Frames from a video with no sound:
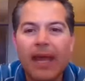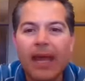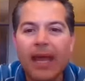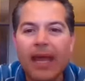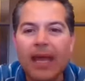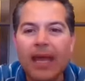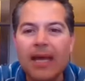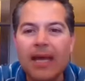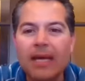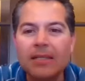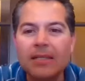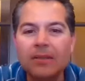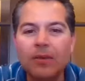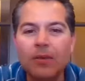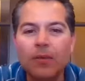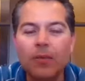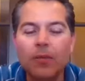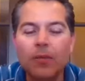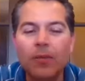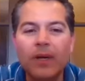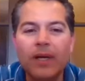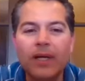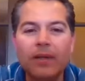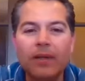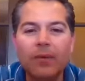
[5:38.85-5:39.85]
And
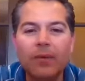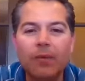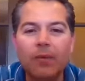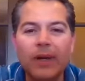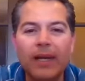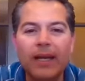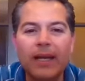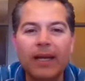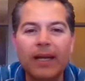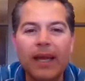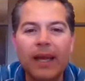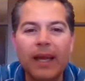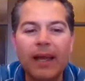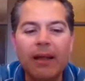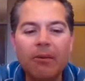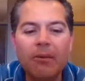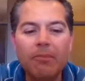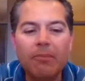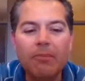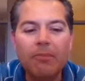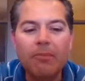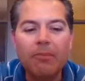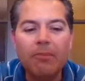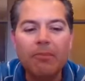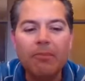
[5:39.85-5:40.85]
what
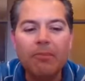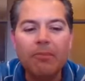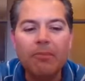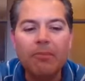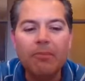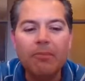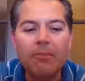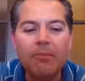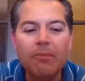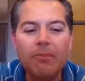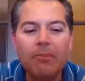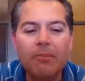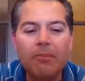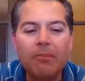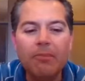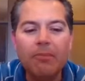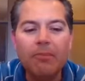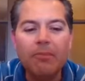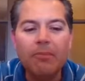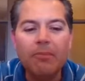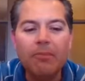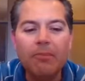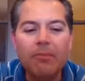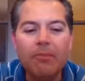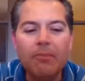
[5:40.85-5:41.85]
helped me with the break
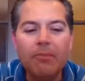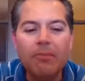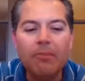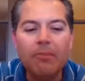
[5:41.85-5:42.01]
there